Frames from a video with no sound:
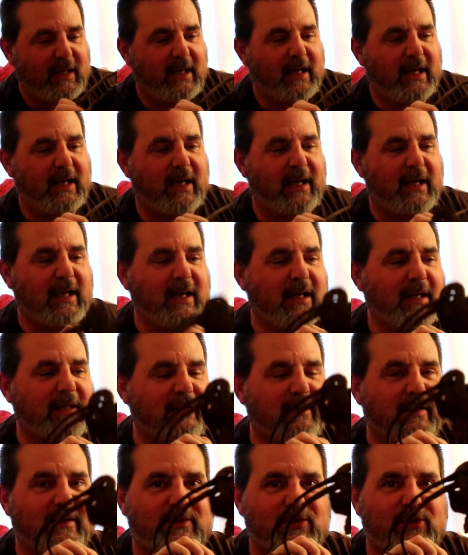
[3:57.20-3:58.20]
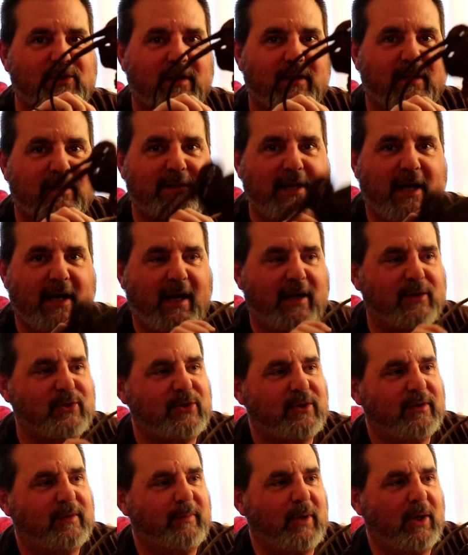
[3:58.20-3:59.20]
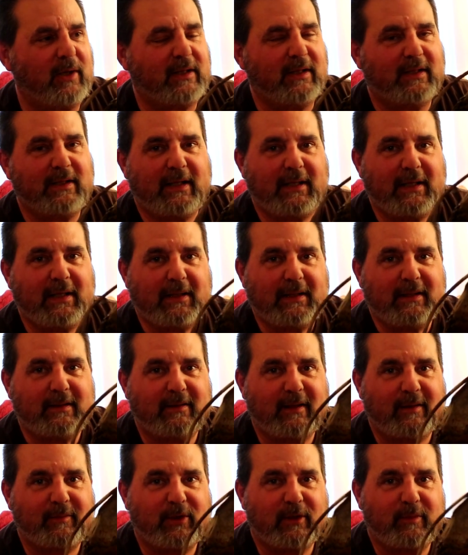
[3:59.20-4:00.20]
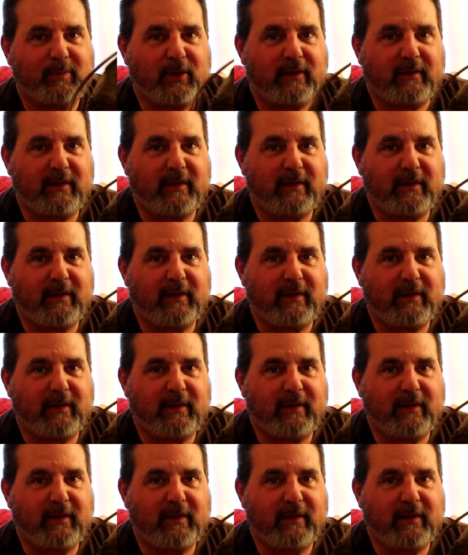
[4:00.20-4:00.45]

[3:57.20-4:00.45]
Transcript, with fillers: and it's attached to the bucket, and I'm going to put